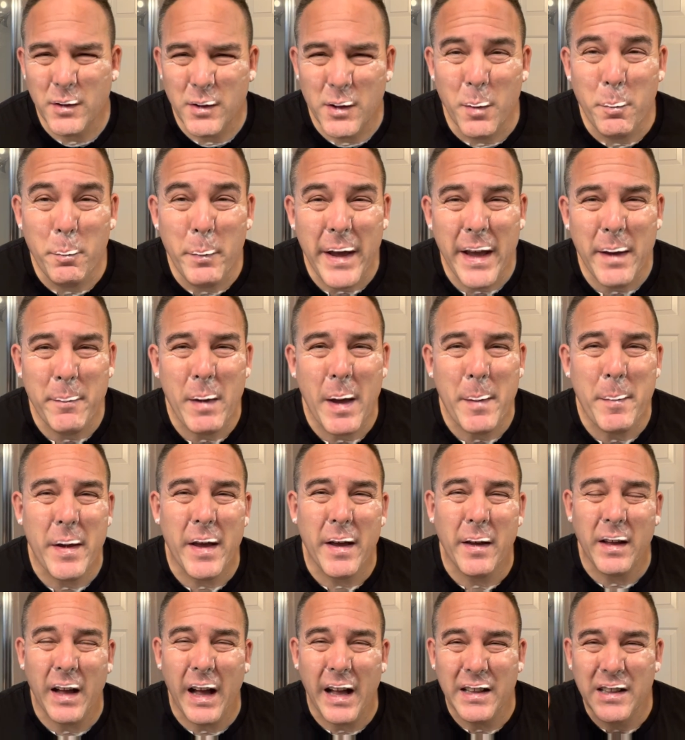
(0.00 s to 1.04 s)
to me
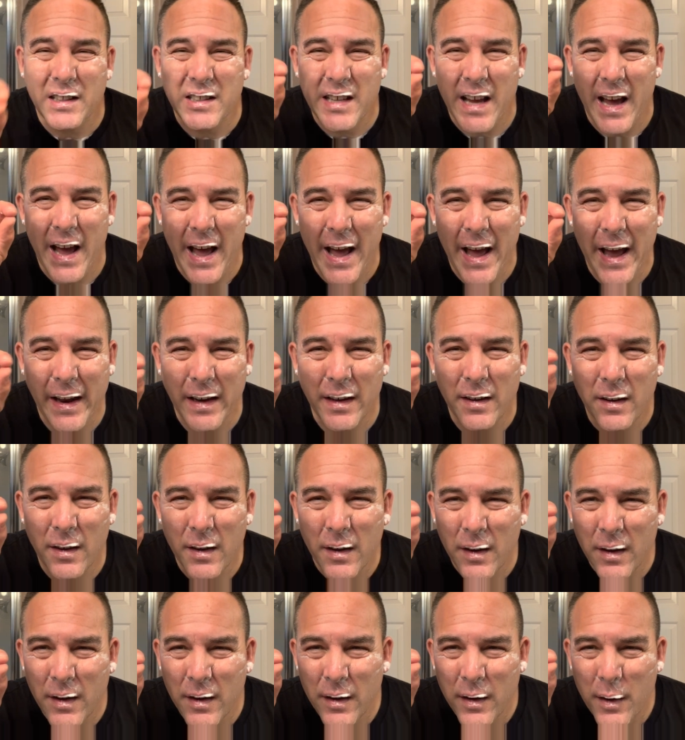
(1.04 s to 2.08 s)
maybe a tad
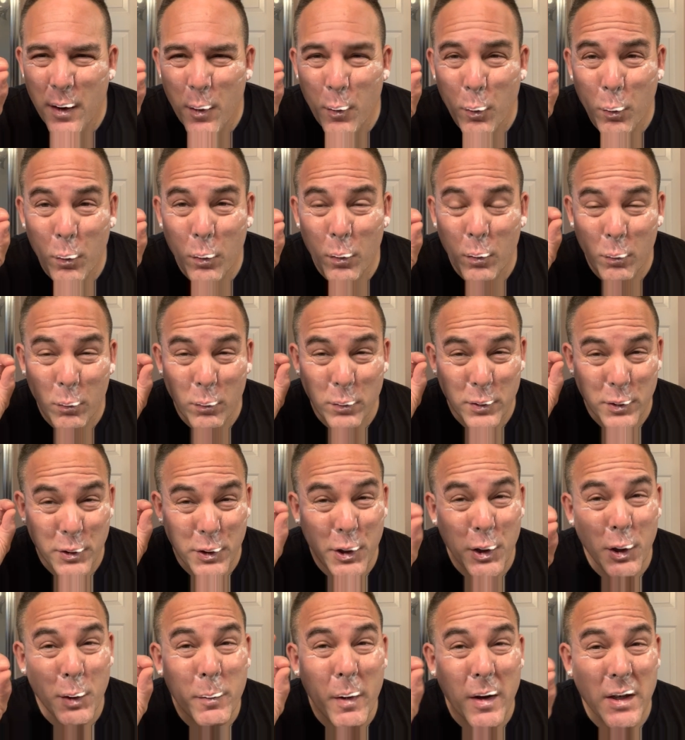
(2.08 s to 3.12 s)

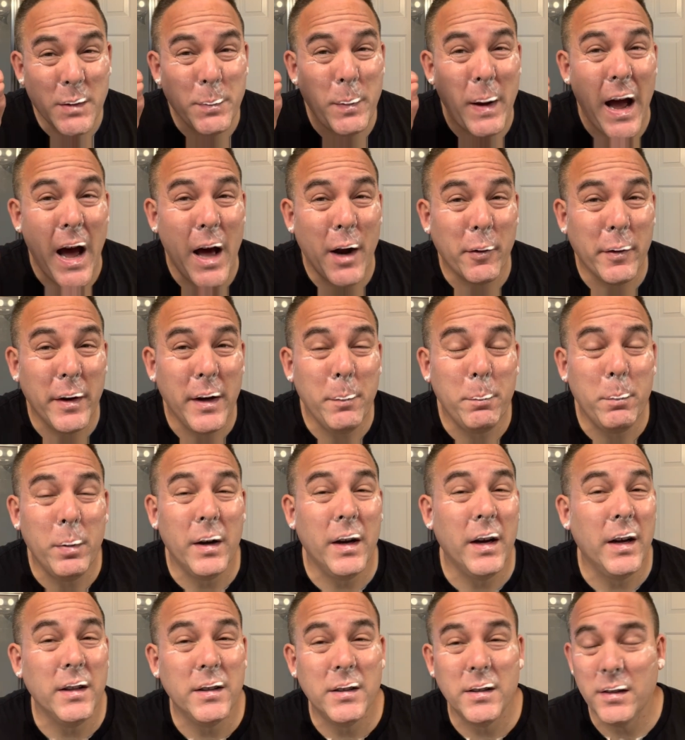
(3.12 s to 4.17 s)
too much powdery,
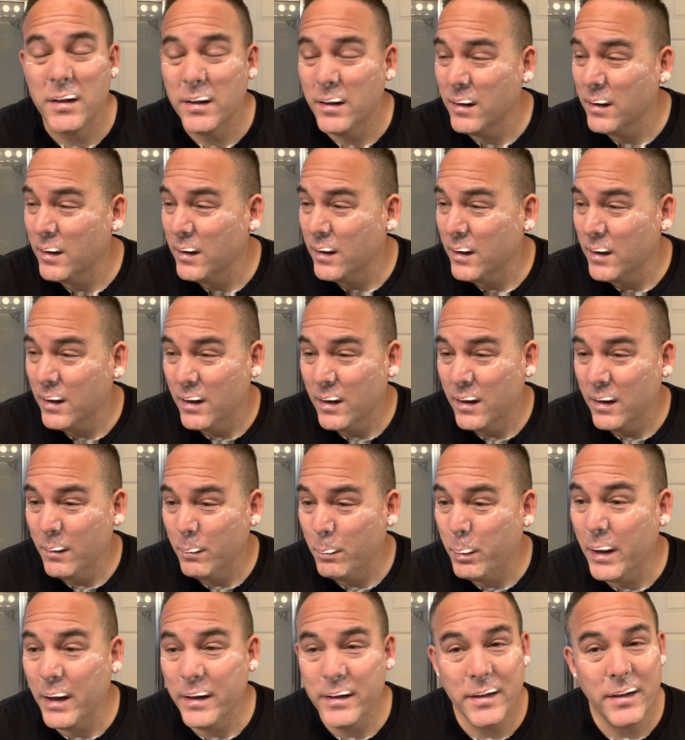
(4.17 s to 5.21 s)
but
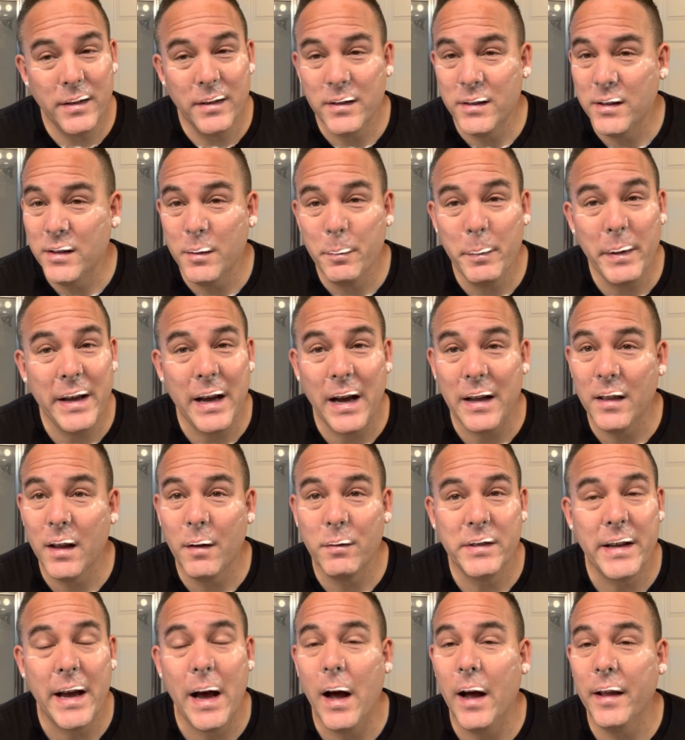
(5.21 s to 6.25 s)
to me I
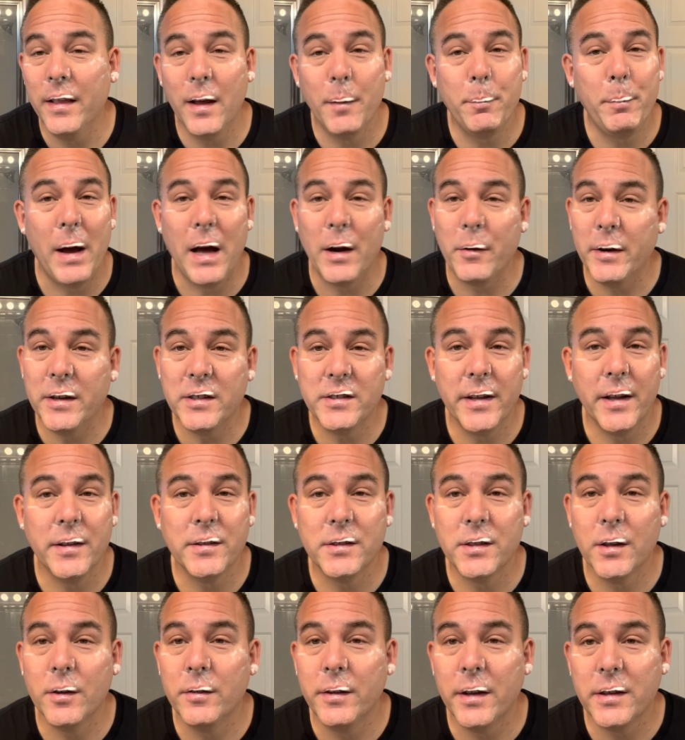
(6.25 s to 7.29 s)
love powdery scent,
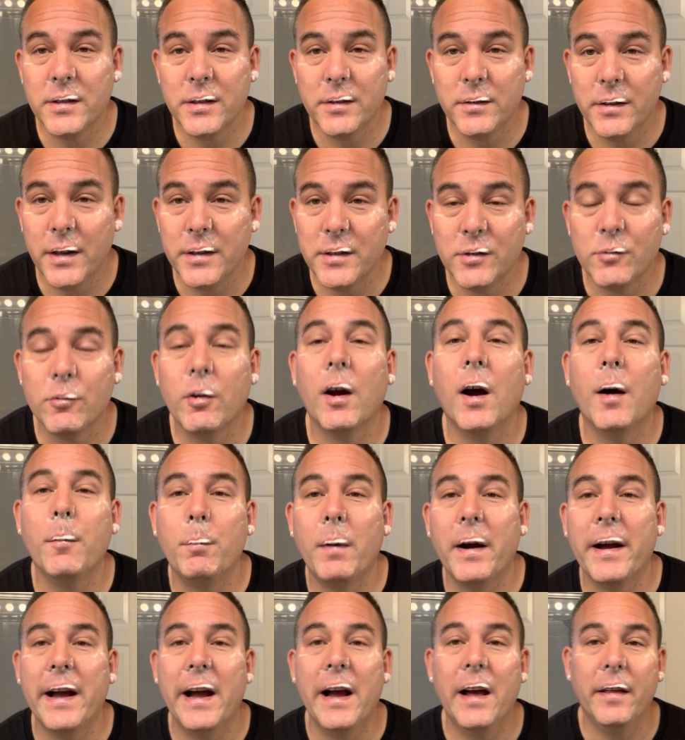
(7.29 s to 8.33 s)
so this is up
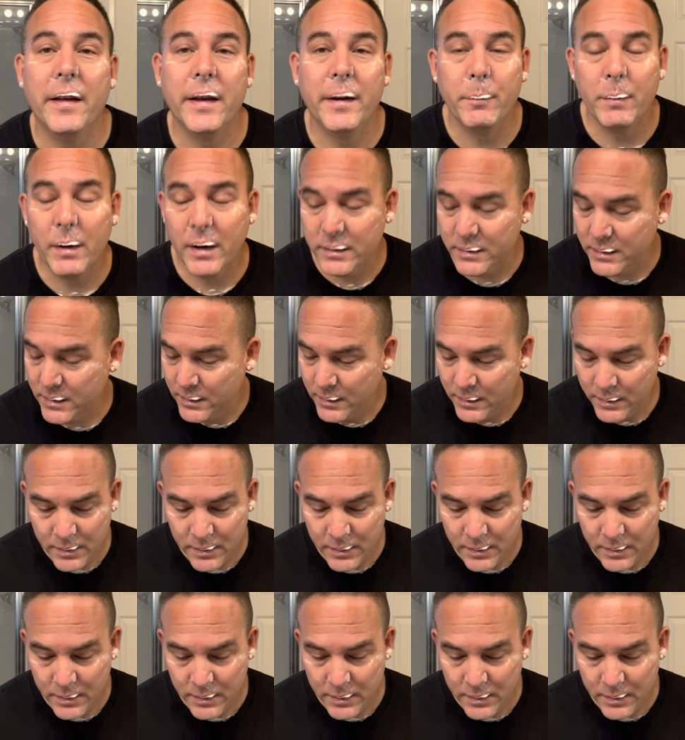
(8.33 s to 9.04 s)
my alley. But